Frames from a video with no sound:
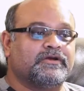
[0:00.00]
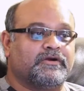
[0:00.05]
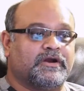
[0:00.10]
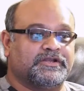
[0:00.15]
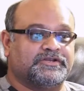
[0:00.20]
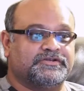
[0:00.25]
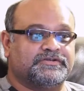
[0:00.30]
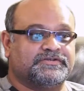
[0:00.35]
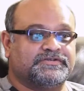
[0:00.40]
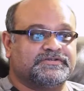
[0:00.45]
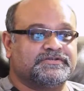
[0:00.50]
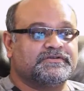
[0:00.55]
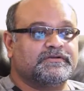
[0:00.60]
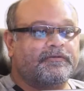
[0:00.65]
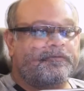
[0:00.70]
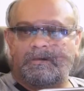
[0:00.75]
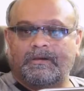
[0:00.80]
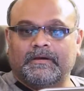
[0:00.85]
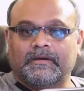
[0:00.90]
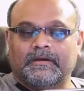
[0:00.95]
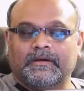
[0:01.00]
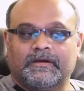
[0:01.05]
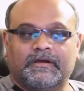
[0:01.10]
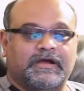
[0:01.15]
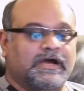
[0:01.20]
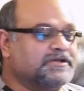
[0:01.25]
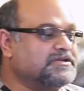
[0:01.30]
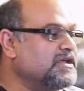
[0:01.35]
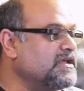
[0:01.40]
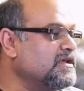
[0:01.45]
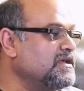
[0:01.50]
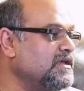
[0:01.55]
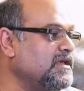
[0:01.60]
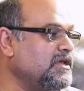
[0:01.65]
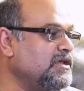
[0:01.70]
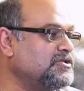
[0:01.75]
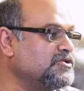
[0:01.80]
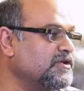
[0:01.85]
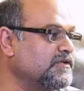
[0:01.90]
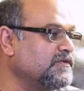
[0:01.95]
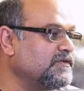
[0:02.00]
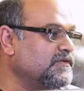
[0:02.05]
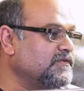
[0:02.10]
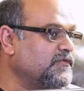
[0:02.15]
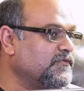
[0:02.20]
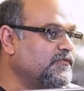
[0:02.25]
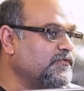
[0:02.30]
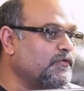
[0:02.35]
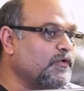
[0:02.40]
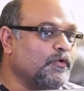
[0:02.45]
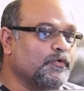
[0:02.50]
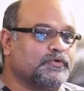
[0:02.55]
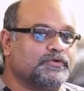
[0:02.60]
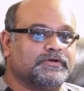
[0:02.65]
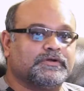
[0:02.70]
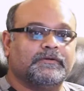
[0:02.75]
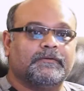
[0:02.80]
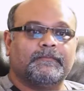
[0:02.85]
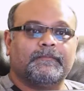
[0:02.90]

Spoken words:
grudges, cutting each other's throat,